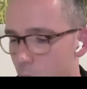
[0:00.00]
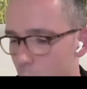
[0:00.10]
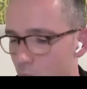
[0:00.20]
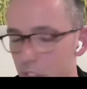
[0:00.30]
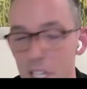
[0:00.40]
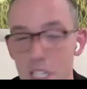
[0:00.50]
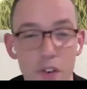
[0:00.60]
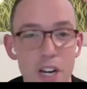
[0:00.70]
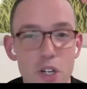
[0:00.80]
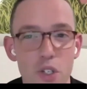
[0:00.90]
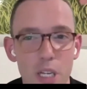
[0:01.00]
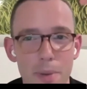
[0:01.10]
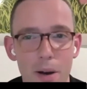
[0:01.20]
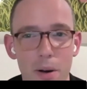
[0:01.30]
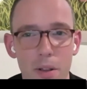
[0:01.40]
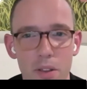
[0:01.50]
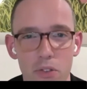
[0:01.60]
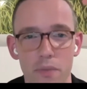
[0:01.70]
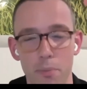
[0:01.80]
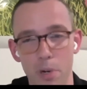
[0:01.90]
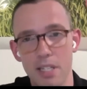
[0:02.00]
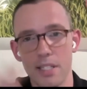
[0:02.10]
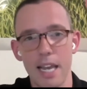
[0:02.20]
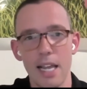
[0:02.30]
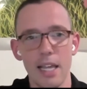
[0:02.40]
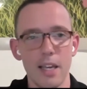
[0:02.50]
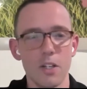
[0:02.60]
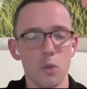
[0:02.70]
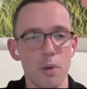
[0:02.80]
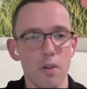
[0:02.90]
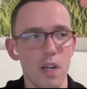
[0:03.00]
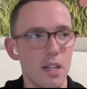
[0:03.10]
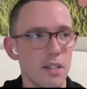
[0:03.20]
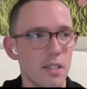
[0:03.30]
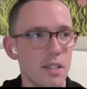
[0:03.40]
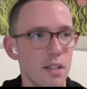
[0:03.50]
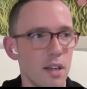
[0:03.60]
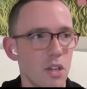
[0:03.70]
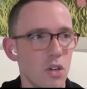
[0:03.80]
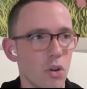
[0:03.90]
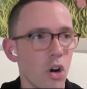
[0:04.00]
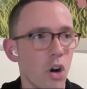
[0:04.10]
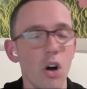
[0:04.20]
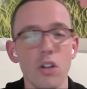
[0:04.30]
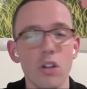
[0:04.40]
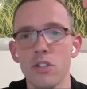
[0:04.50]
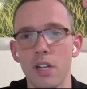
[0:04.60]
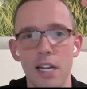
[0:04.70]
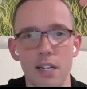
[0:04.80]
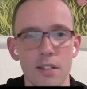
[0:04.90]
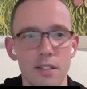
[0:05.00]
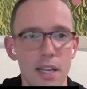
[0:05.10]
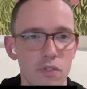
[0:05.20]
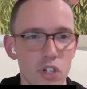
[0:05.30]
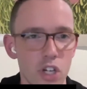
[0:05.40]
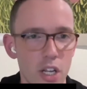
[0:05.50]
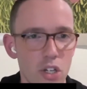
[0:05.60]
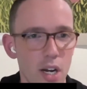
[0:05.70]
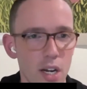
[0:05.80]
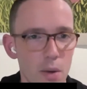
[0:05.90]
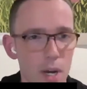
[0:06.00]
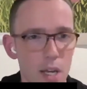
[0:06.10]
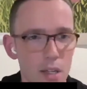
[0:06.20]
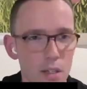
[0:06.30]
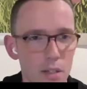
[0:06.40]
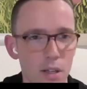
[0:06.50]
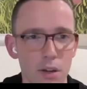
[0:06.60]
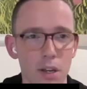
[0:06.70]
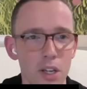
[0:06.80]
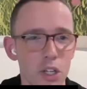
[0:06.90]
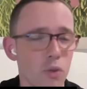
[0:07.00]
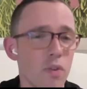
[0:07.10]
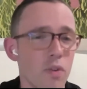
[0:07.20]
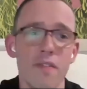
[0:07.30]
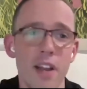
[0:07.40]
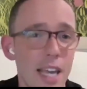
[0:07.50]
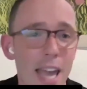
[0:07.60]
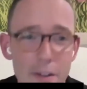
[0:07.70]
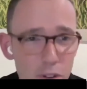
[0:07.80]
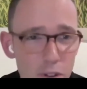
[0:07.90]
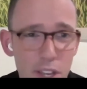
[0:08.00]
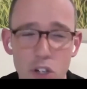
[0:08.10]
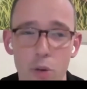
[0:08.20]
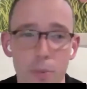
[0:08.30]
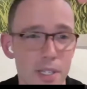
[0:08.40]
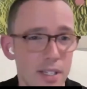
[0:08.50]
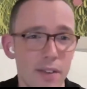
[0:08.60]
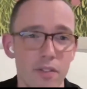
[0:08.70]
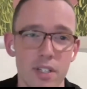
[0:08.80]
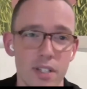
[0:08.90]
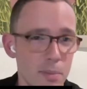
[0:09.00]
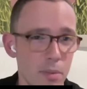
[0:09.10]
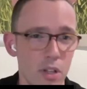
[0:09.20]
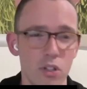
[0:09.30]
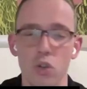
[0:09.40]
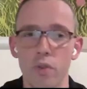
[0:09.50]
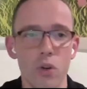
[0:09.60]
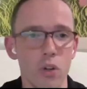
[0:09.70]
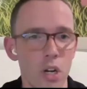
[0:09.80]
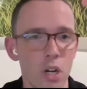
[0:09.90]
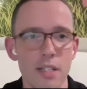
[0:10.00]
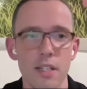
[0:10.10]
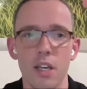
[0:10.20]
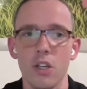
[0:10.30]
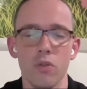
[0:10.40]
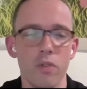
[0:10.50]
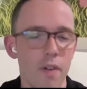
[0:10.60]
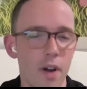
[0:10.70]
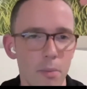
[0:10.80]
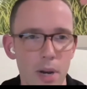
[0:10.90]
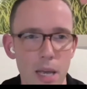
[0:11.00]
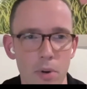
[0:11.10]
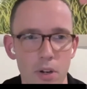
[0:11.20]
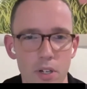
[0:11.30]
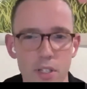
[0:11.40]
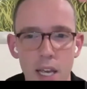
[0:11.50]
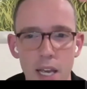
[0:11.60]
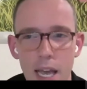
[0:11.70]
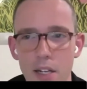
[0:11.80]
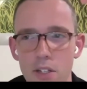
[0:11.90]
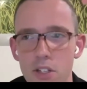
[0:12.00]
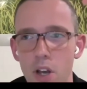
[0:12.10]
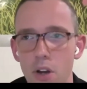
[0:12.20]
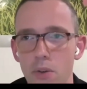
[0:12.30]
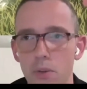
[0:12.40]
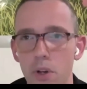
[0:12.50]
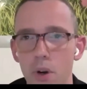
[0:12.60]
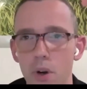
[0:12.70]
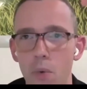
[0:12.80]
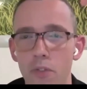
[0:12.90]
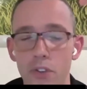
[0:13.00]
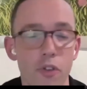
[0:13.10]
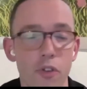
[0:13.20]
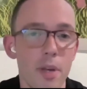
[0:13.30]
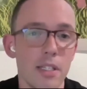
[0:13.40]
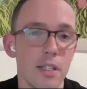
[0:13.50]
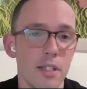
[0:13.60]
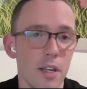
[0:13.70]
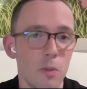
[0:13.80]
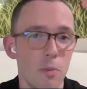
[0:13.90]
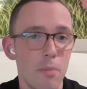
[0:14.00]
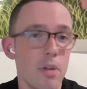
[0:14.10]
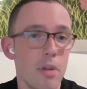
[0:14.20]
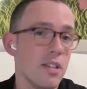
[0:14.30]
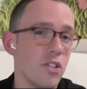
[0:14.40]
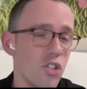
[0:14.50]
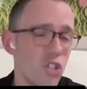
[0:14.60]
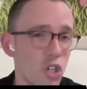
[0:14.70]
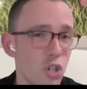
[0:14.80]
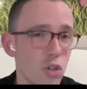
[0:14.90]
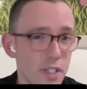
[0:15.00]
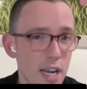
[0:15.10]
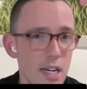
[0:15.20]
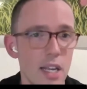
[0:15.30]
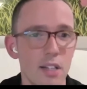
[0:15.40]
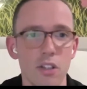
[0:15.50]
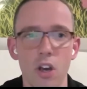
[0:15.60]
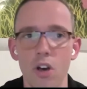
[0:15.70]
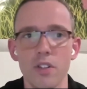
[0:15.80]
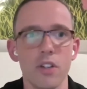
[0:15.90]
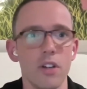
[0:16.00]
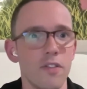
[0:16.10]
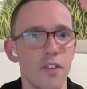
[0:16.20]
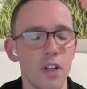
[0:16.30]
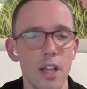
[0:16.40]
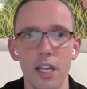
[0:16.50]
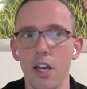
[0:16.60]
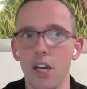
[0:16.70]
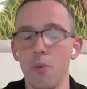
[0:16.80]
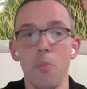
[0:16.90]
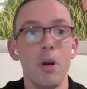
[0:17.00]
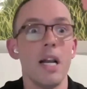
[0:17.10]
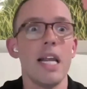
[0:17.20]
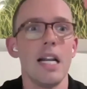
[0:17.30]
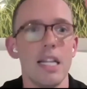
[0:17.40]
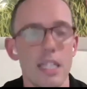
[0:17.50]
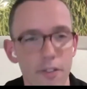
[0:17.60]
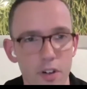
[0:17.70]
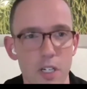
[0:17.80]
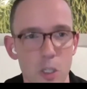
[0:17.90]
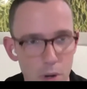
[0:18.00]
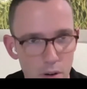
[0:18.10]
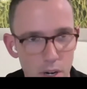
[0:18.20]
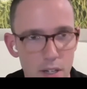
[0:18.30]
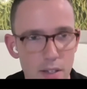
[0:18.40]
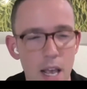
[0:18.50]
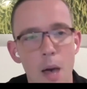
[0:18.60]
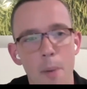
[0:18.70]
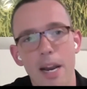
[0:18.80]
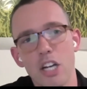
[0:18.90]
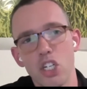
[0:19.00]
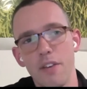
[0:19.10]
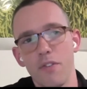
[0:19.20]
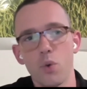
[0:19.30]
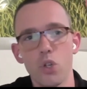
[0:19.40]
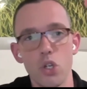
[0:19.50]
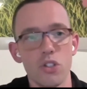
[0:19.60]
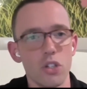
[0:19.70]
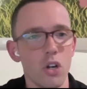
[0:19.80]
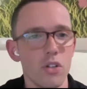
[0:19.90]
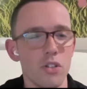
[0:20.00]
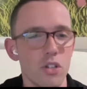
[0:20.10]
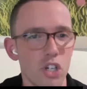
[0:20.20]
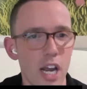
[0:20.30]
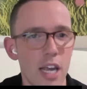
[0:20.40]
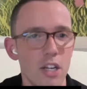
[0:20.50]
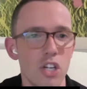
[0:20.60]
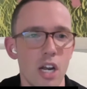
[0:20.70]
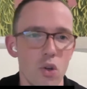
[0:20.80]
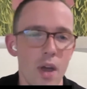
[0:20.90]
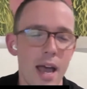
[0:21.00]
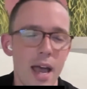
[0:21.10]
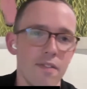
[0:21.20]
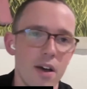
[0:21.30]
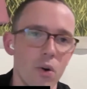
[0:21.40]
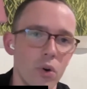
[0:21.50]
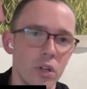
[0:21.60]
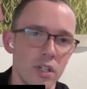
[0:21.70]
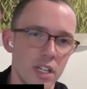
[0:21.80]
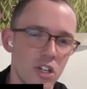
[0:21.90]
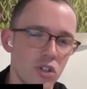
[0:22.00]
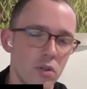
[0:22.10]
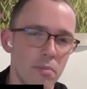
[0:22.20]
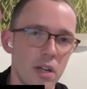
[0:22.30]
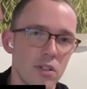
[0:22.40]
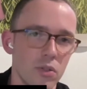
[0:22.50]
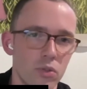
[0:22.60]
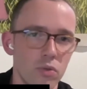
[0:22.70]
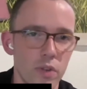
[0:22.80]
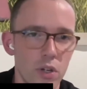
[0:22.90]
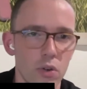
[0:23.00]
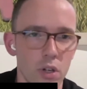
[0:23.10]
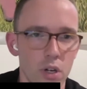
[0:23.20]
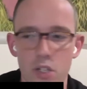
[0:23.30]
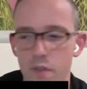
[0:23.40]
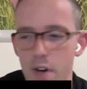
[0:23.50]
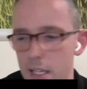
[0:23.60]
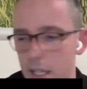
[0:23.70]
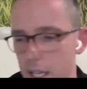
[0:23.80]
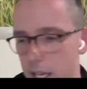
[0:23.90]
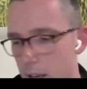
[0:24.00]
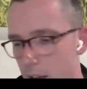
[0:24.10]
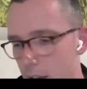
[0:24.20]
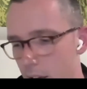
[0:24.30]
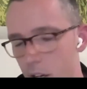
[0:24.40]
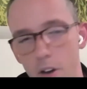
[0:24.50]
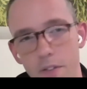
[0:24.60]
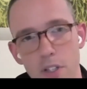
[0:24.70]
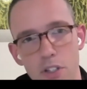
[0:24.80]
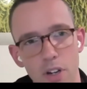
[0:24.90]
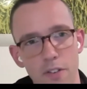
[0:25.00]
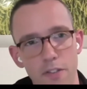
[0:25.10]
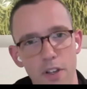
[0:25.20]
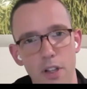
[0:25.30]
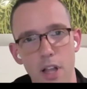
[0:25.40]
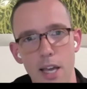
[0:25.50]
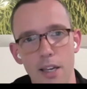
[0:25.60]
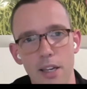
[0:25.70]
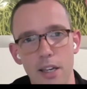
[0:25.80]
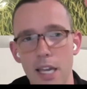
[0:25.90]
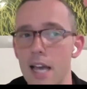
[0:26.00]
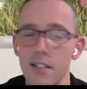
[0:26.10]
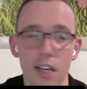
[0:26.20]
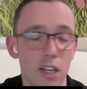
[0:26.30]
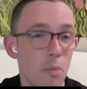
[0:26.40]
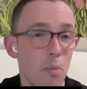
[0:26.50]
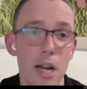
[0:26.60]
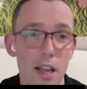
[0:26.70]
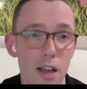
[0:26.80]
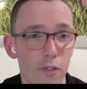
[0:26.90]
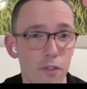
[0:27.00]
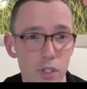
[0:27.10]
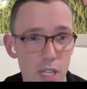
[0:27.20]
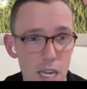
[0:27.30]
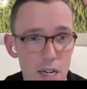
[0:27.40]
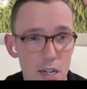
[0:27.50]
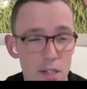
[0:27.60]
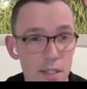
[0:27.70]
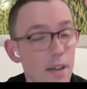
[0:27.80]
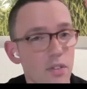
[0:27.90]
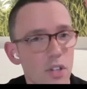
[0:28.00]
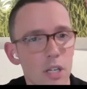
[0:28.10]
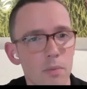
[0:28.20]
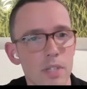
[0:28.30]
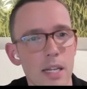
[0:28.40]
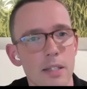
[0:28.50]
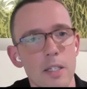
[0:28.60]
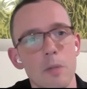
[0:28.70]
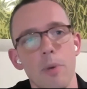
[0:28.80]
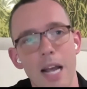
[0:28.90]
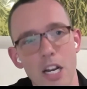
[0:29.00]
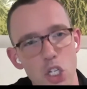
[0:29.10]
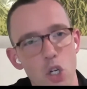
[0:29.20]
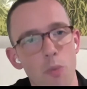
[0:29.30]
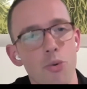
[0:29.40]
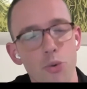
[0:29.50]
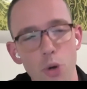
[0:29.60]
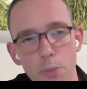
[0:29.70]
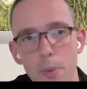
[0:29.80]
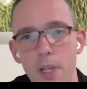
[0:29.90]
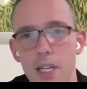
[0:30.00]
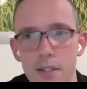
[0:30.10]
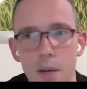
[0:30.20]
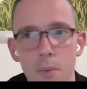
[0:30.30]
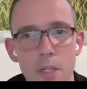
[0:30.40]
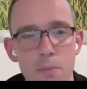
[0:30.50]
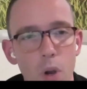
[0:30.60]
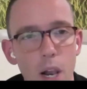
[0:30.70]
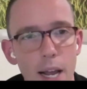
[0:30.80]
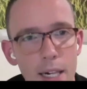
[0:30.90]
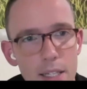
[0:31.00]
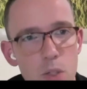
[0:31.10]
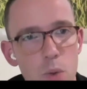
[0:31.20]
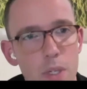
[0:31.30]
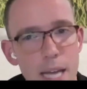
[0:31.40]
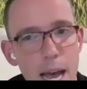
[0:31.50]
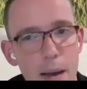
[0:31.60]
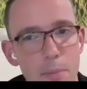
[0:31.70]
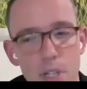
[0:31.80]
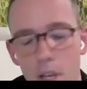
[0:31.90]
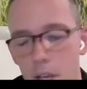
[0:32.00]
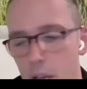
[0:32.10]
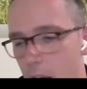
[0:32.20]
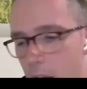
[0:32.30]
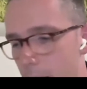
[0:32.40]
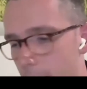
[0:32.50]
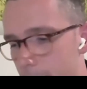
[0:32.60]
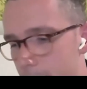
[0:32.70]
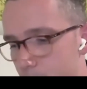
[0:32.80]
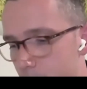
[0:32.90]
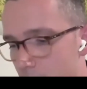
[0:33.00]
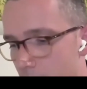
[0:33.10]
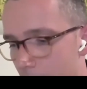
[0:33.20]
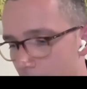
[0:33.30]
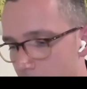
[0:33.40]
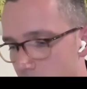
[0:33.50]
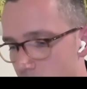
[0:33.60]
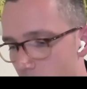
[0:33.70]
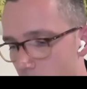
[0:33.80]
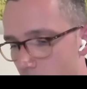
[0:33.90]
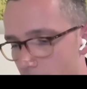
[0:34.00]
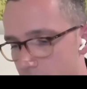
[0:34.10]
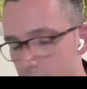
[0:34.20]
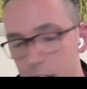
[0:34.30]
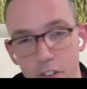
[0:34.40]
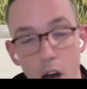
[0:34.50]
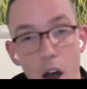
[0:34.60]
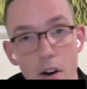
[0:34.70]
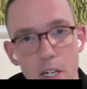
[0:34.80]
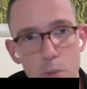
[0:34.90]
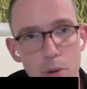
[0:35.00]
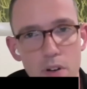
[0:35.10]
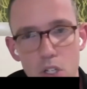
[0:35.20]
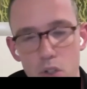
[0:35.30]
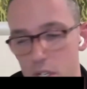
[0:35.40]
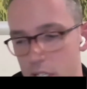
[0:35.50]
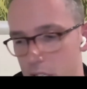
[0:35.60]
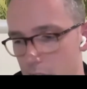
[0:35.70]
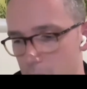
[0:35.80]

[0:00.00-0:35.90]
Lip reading: One thing that's very interesting about the sort of blitzscaling experience is that you're constantly in a state of change anyway. So you're reinventing everything in your business every 6 months. You're reorganizing, you're rewriting playbooks. And so for a business that has been business as usual for 10 years, COVID's going to feel like a completely different experience. But actually, if you're used to constant change and you have that organizational muscle to reorganize regularly, COVID's going to feel like, yes, a completely unforeseen set of circumstances, but actually you're probably in some ways more likely to adapt. And so I think for our experience recently has